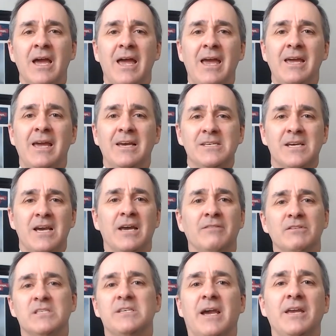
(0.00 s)
It's kind
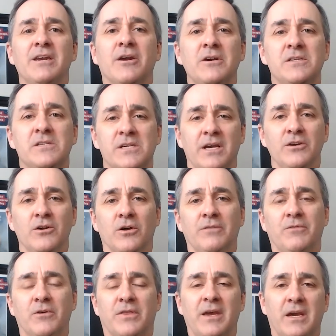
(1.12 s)
of a secondary signal
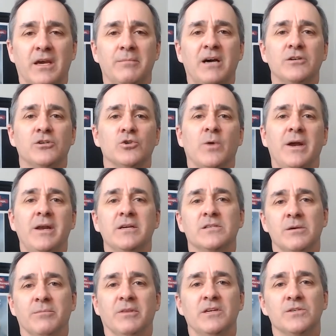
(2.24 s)
if you're thinking about trading
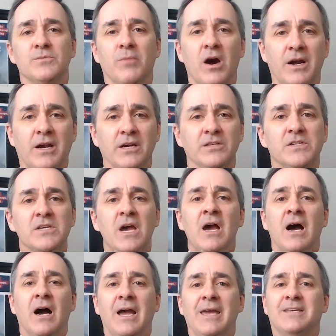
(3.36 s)
some of these markets.
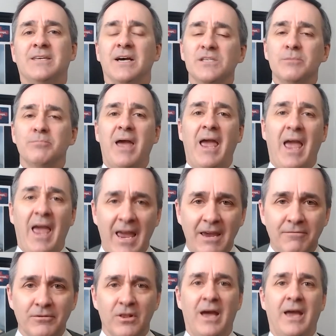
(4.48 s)
It doesn't
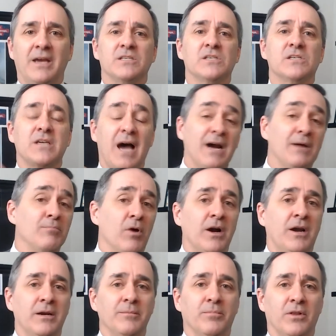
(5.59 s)
behave like stock
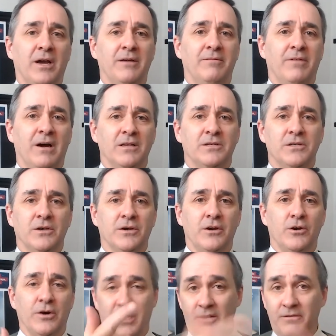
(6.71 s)
market implied volatility
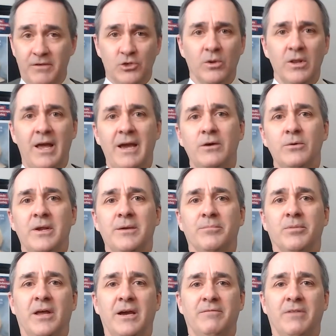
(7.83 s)
or individual equity
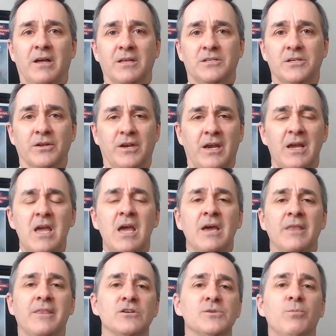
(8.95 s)
implied volatility.
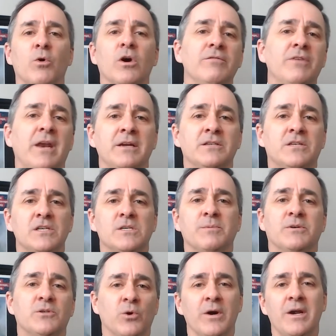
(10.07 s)
There's more of an
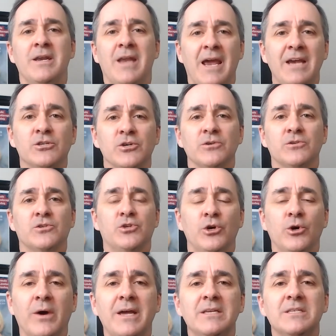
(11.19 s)
anticipatory nature
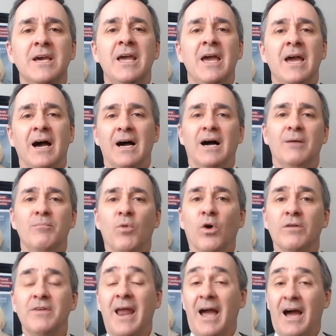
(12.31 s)
to it, more
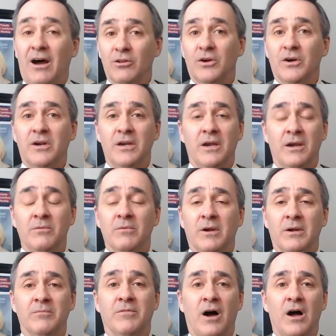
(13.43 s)
of an outlook
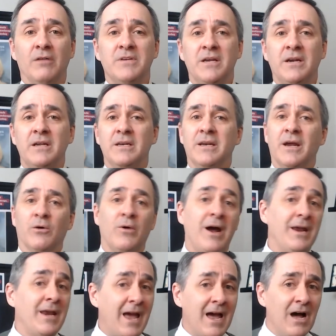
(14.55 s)
involved in it. Now,
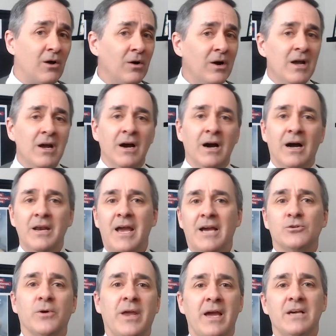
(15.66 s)
right now,
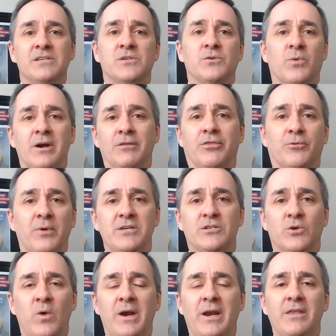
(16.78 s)
natural gas is around
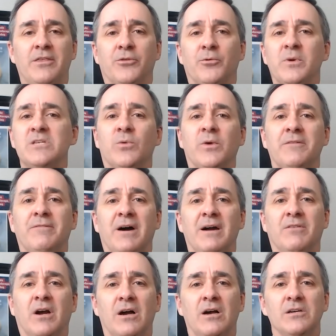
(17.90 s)
320. The
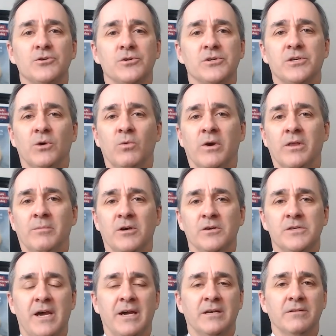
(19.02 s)
325 calls are still one of the
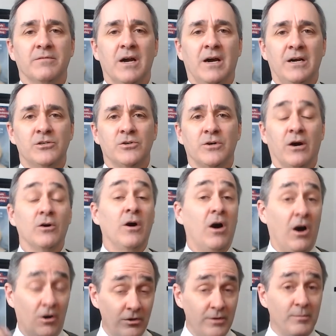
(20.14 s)
most active contract, or
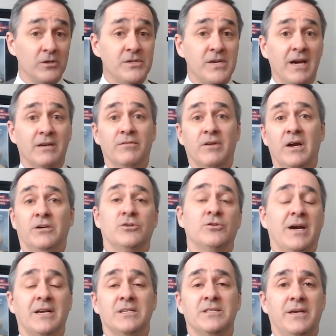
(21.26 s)
are the most active
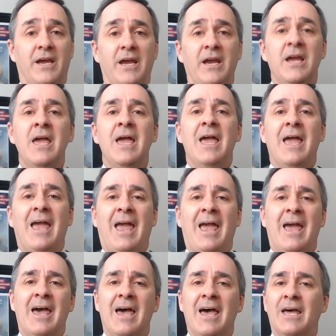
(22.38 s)
contract today.
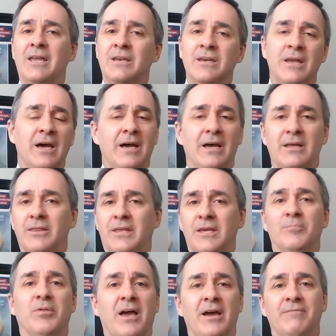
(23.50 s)
And the
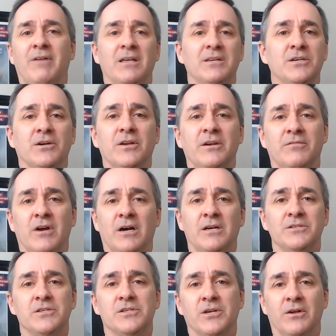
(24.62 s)
implied volatility of
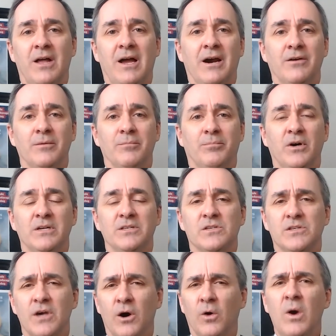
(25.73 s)
calls is still higher than puts.
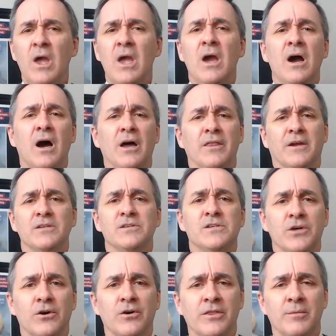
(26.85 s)
So the
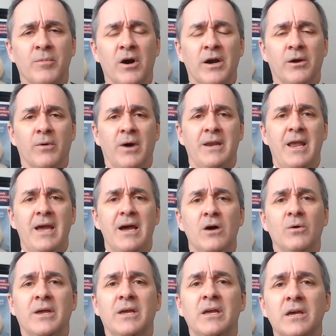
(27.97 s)
concern in the market right
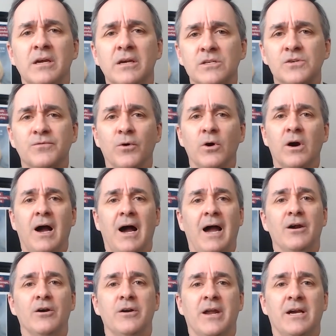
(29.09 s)
now is for
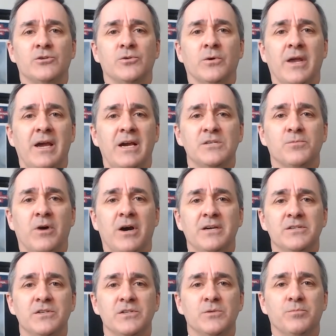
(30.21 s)
higher natural gas
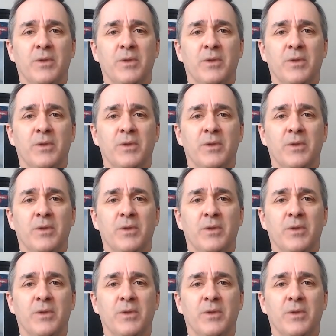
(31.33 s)
prices.